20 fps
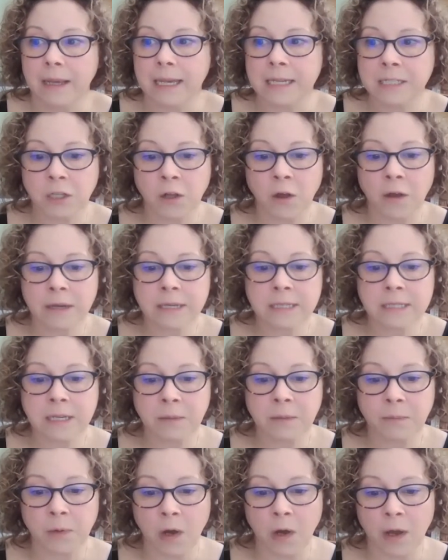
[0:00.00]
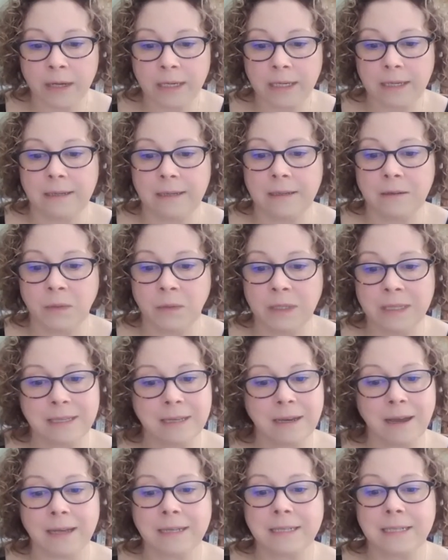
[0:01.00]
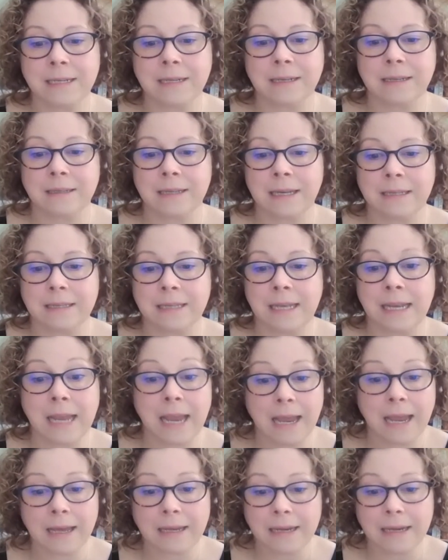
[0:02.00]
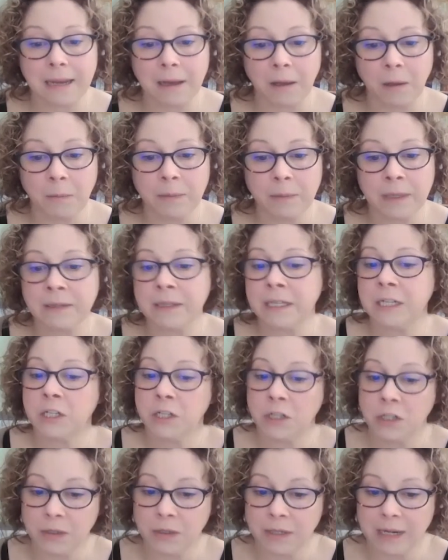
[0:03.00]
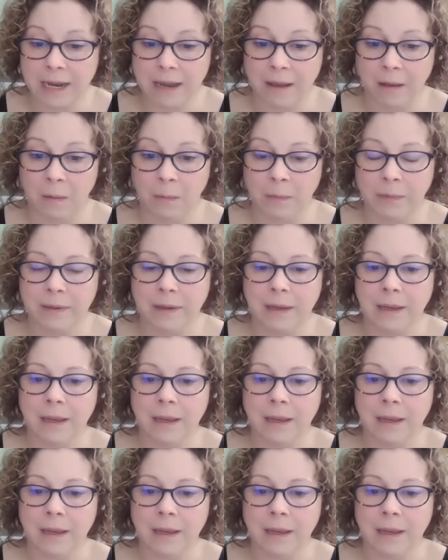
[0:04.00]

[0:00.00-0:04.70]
as long as they're brought in with the idea that they can help and they should help,